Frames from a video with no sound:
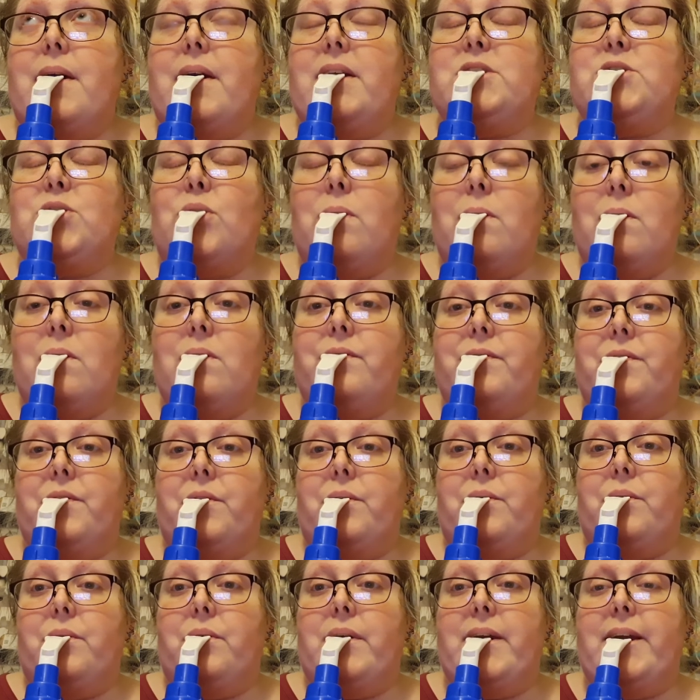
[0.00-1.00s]
It's
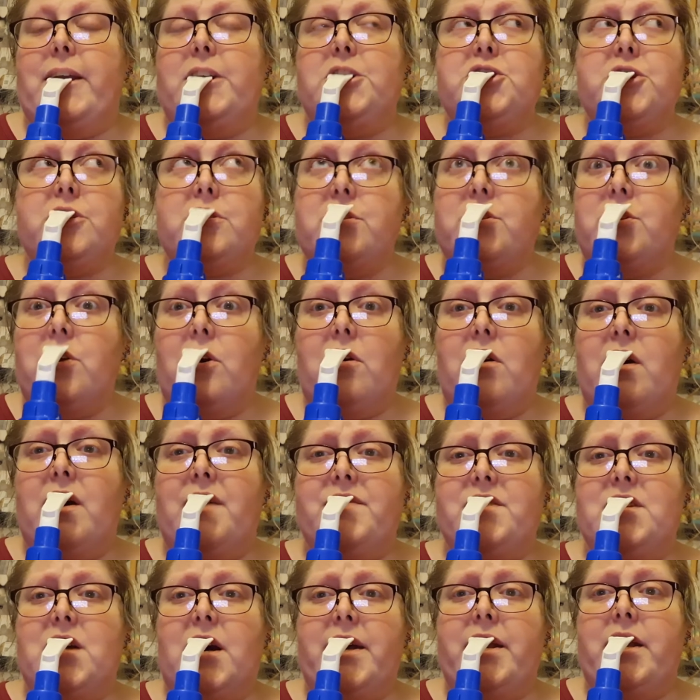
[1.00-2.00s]
awful. He should not
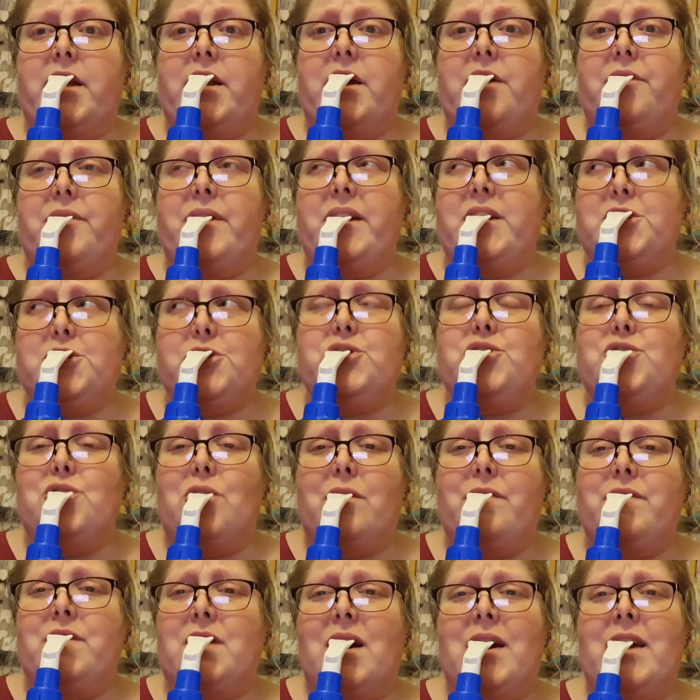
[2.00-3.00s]
have died alone. He should
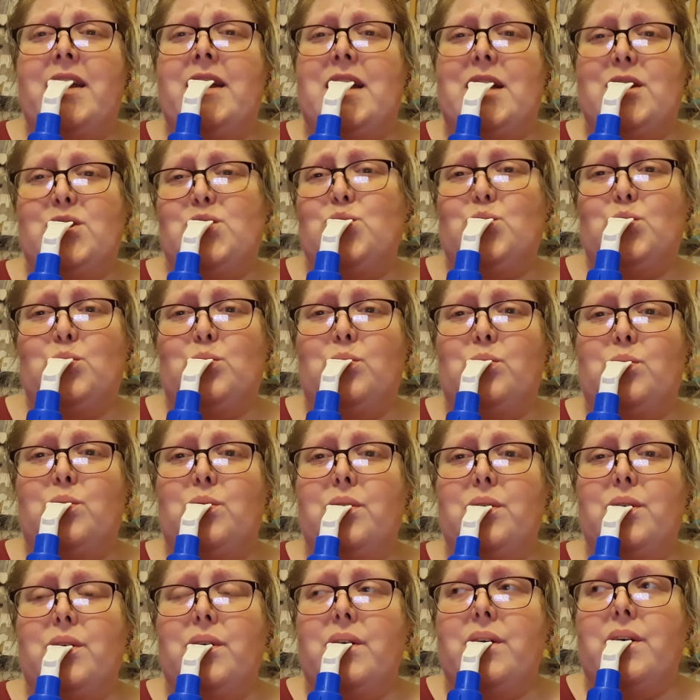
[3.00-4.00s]
not have died at all.
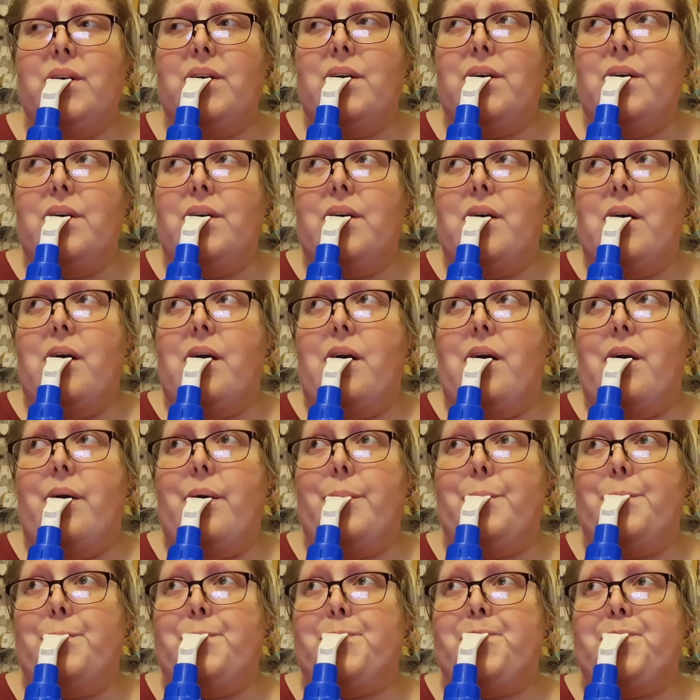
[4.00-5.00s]

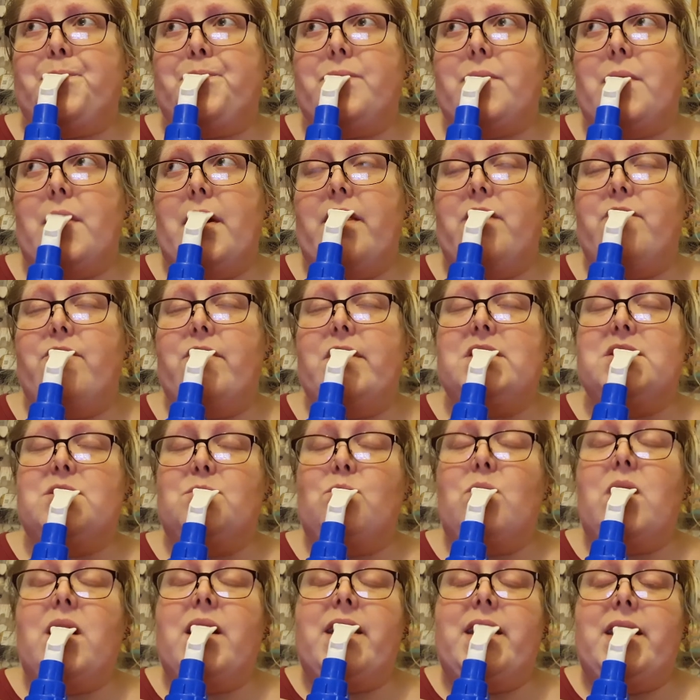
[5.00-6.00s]
And the
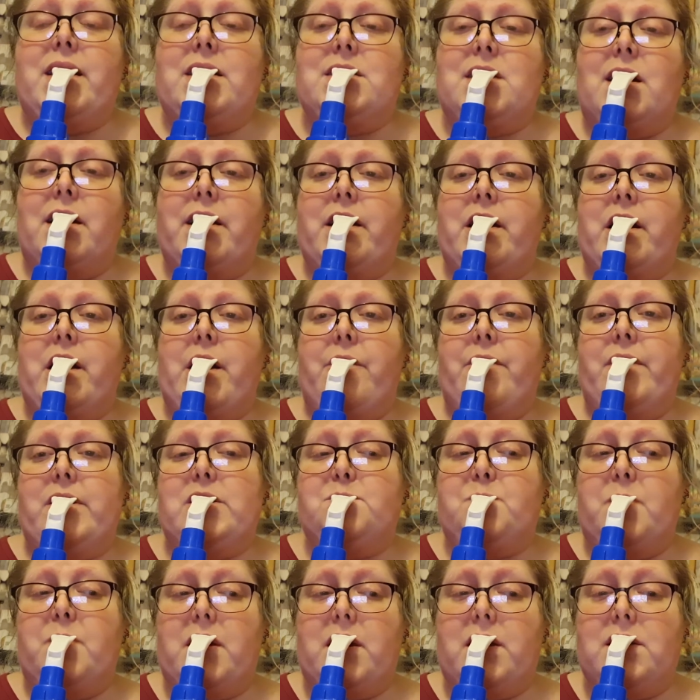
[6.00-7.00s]
reason why he died alone
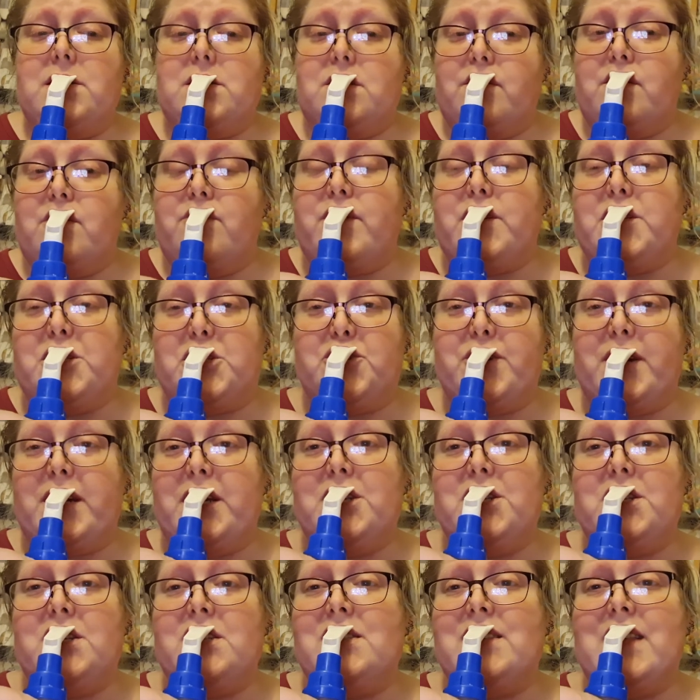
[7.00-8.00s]
is because of the
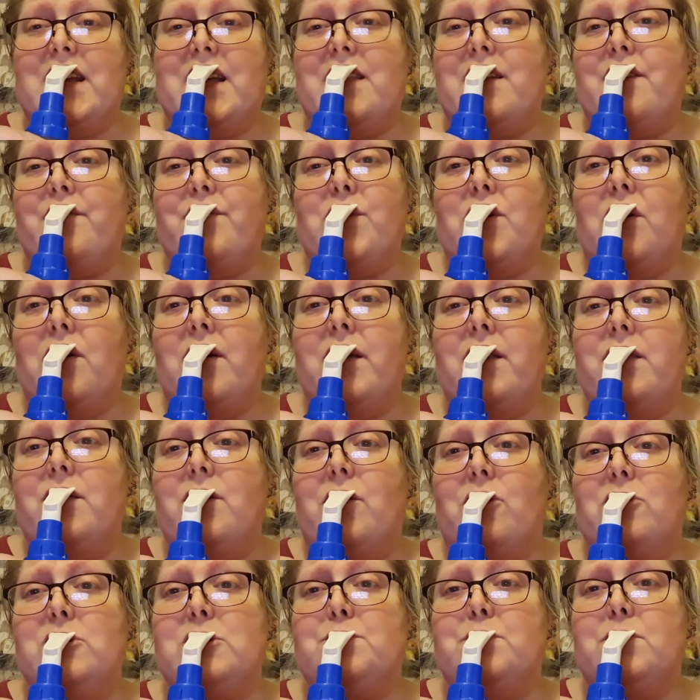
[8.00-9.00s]
restrictions that they've got in
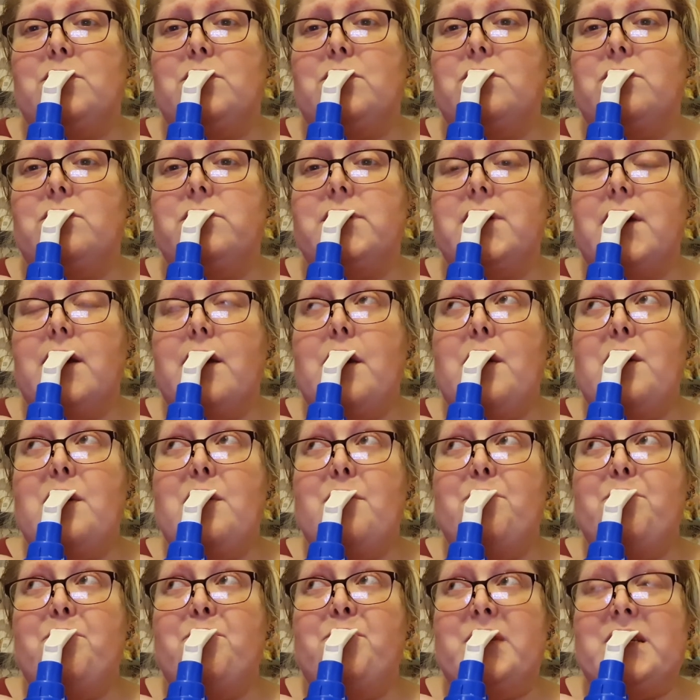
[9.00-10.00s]
the hospitals.
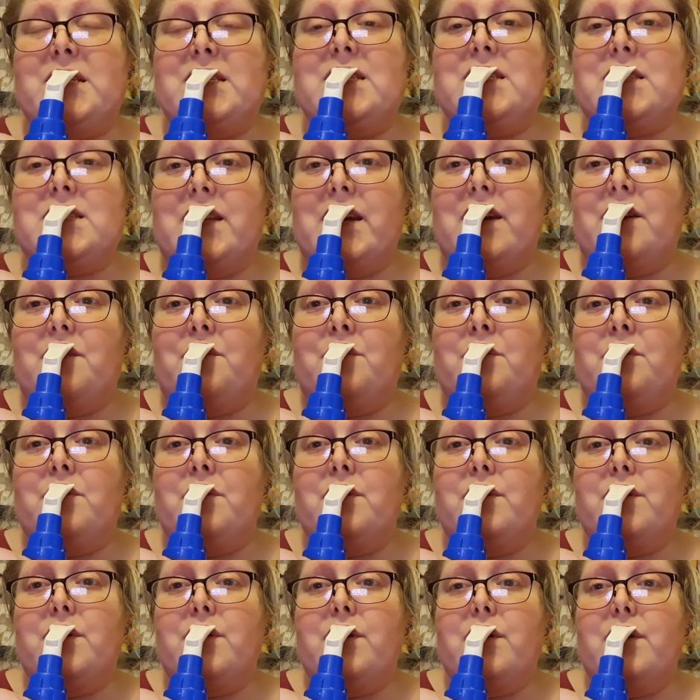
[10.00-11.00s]
But still,
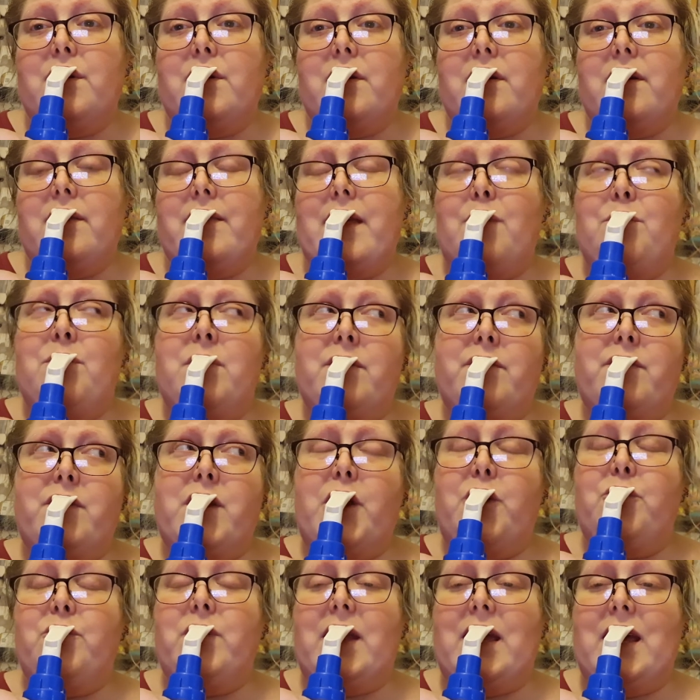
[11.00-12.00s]
they would have
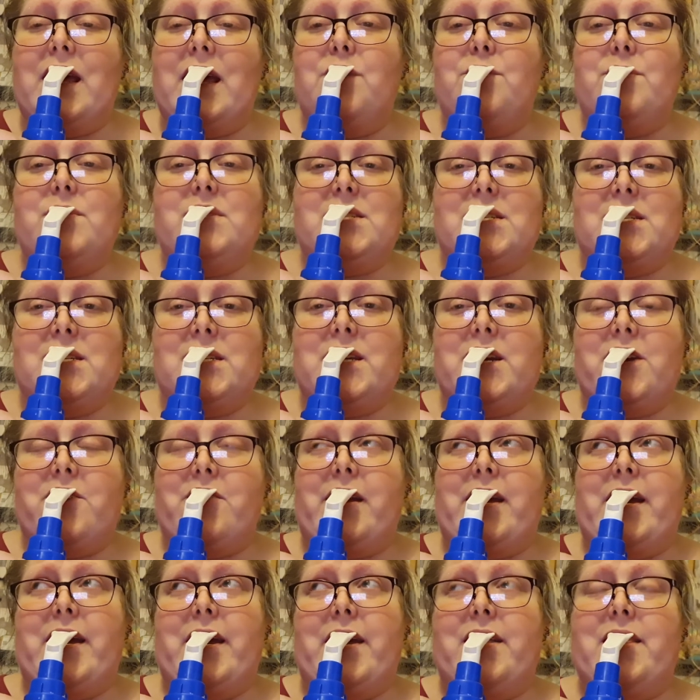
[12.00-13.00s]
known that he was
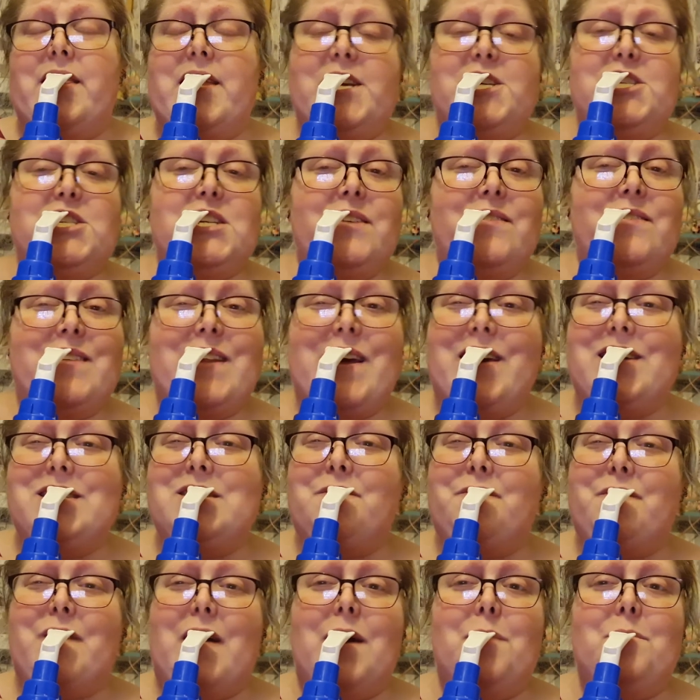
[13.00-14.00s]
deteriorating. They should have let
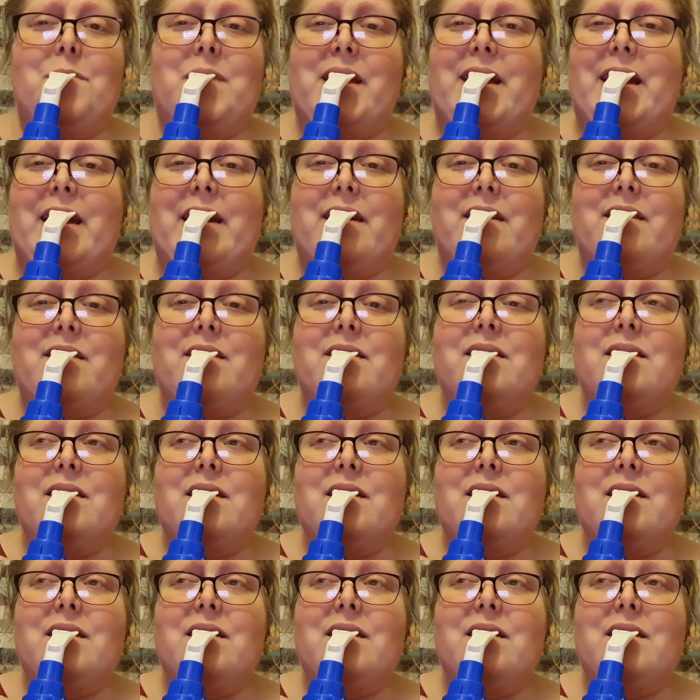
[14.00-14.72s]
his family in.